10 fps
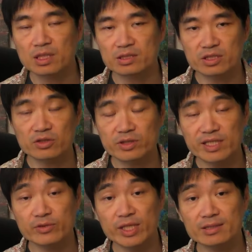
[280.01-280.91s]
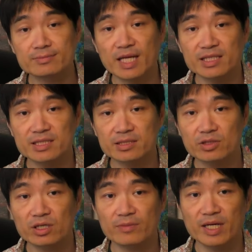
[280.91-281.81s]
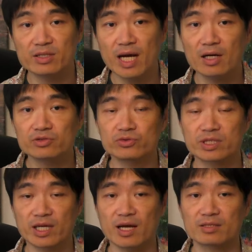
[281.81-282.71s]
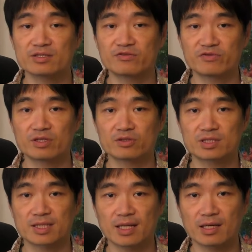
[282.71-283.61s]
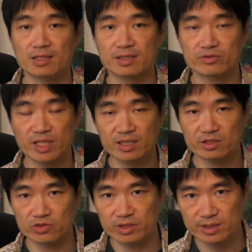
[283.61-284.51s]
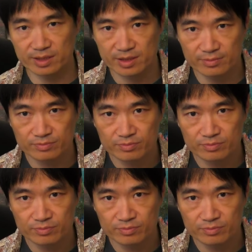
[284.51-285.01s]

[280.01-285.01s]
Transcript: So anyway, let's talk about how to count votes in ranked choice system.